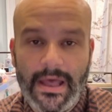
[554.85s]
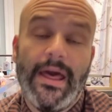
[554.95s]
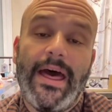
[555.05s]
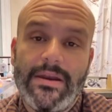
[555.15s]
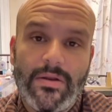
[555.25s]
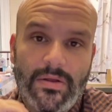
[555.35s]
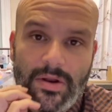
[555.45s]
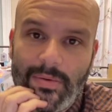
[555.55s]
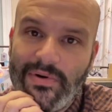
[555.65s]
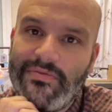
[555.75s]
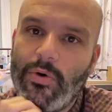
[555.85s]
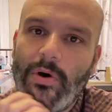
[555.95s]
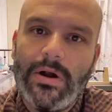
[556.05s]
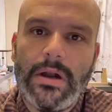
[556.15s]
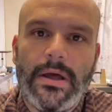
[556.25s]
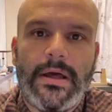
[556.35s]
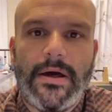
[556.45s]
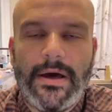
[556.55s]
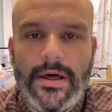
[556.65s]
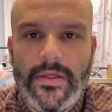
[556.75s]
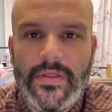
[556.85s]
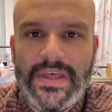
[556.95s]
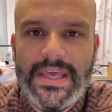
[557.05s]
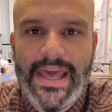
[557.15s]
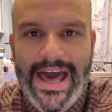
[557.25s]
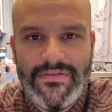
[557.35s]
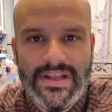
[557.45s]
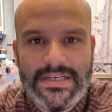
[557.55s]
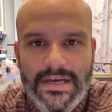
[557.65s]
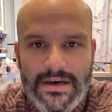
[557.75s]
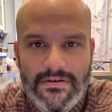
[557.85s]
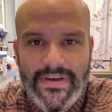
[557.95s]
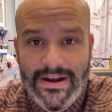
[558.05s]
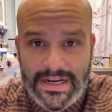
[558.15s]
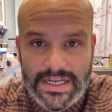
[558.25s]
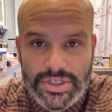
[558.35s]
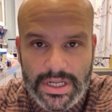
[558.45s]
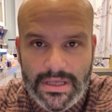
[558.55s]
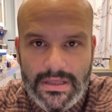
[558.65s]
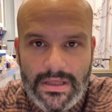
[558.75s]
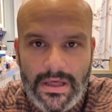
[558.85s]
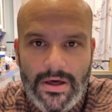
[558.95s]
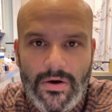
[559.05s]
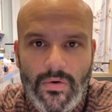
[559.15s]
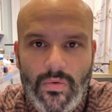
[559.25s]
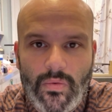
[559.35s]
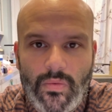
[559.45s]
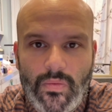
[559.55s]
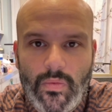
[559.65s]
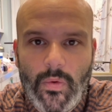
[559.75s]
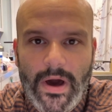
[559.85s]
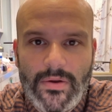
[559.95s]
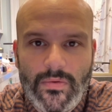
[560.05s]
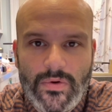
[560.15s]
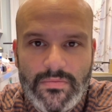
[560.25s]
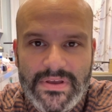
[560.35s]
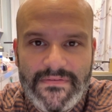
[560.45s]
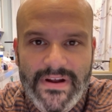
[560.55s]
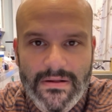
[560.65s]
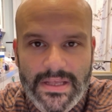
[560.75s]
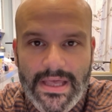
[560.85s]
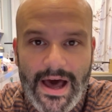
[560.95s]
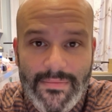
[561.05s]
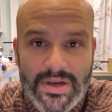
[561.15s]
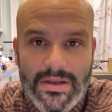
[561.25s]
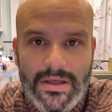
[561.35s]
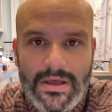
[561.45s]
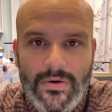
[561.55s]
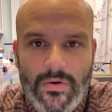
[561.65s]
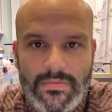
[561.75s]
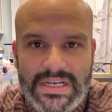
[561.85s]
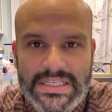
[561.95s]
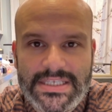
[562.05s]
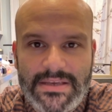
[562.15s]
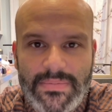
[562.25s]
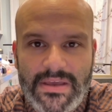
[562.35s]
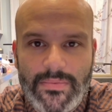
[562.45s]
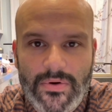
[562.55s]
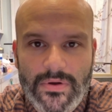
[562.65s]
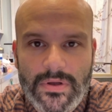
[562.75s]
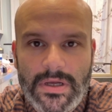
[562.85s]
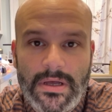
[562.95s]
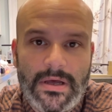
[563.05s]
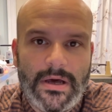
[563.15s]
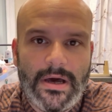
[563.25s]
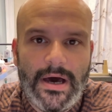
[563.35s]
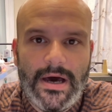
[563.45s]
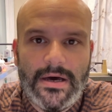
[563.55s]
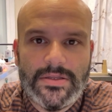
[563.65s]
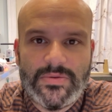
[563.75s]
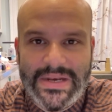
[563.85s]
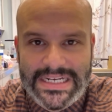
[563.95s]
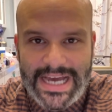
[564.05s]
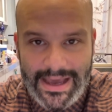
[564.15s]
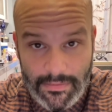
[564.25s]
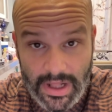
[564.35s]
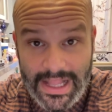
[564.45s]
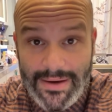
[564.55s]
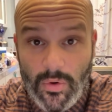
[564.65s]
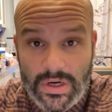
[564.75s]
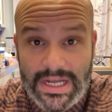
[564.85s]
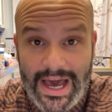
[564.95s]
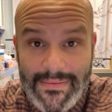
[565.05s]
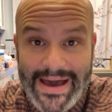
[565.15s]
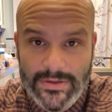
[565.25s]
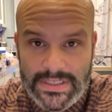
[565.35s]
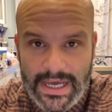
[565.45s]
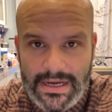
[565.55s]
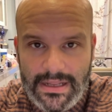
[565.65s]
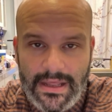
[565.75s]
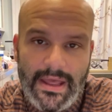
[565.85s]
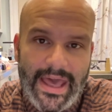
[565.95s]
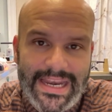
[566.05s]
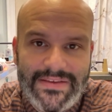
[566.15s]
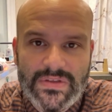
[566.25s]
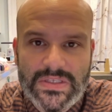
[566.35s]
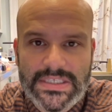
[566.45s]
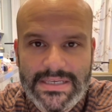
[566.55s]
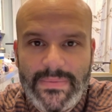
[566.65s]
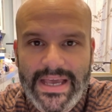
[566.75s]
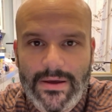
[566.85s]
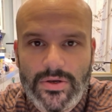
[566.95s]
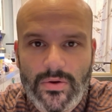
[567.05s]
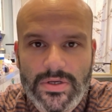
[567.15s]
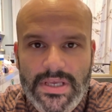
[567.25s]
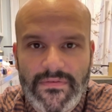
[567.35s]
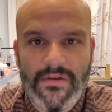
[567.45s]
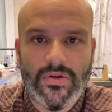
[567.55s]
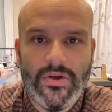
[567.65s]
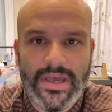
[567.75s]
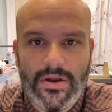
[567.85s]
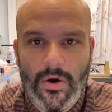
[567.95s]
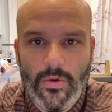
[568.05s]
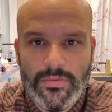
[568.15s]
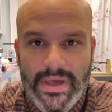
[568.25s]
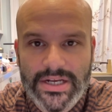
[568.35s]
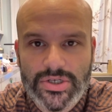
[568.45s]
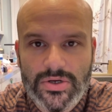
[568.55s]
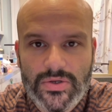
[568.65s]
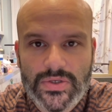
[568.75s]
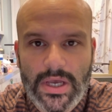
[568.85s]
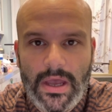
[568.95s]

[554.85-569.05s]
And before the advent of air conditioning, what would be fairly common would be to see people spending a lot more time outside, and even sleeping outdoors. If you ever look at old pictures